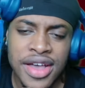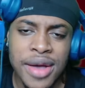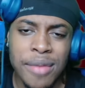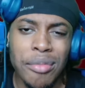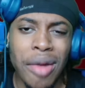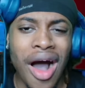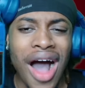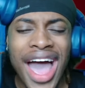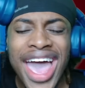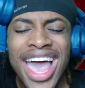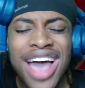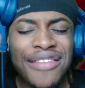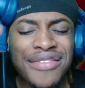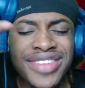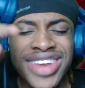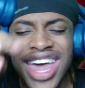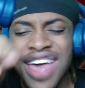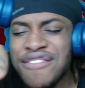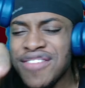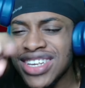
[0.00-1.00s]
But I have
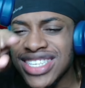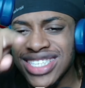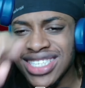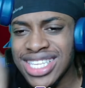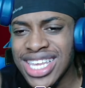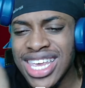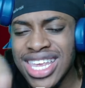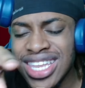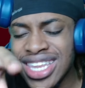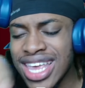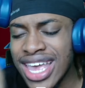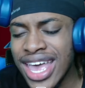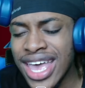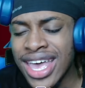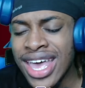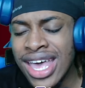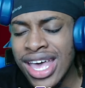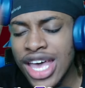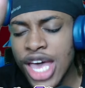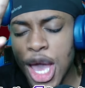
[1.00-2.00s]
never seen yet
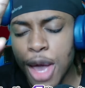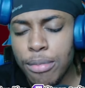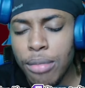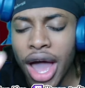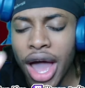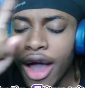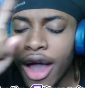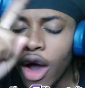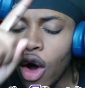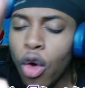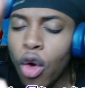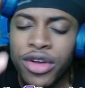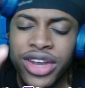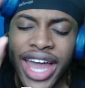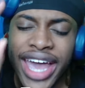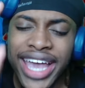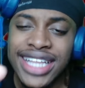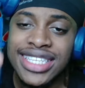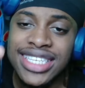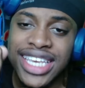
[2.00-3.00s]
in my whole
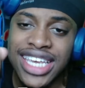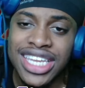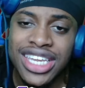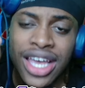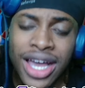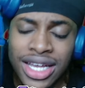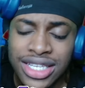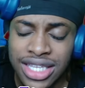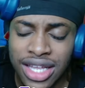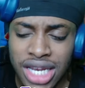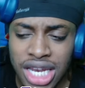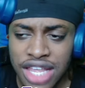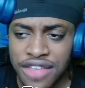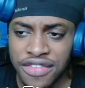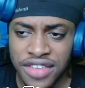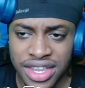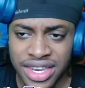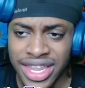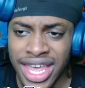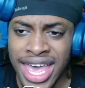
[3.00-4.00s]
19 years of
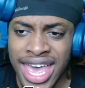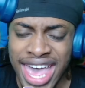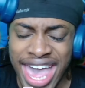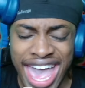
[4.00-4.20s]
living